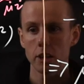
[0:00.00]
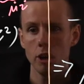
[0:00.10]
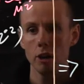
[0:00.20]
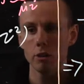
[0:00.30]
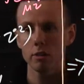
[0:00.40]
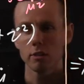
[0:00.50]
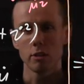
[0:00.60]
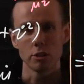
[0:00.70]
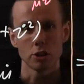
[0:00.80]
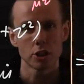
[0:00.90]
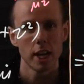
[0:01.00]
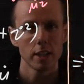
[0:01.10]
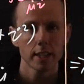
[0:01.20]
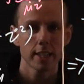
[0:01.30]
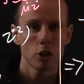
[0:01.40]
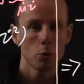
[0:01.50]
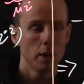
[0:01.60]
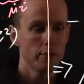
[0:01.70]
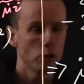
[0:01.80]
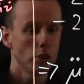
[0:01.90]
now, or you're standing, or
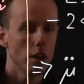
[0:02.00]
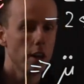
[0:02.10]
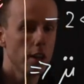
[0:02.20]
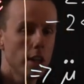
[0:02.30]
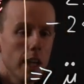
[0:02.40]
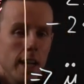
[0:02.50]
wherever you are,